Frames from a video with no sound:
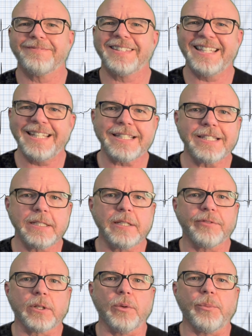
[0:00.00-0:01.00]
This is a
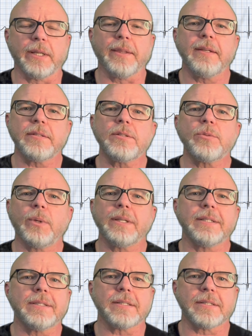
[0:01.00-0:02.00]
difficult one. This is one
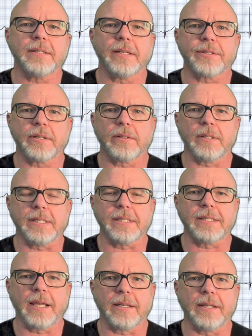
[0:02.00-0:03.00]
that doesn't necessarily
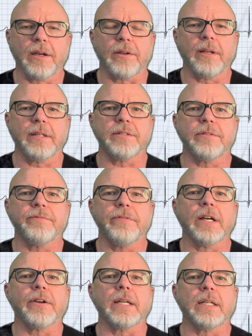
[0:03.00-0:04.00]
stand out as
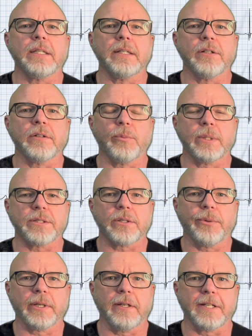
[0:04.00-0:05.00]
very clear what's
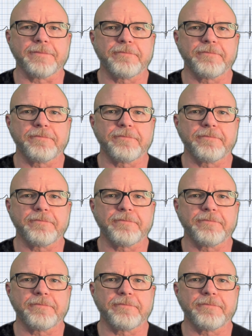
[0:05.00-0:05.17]
going on.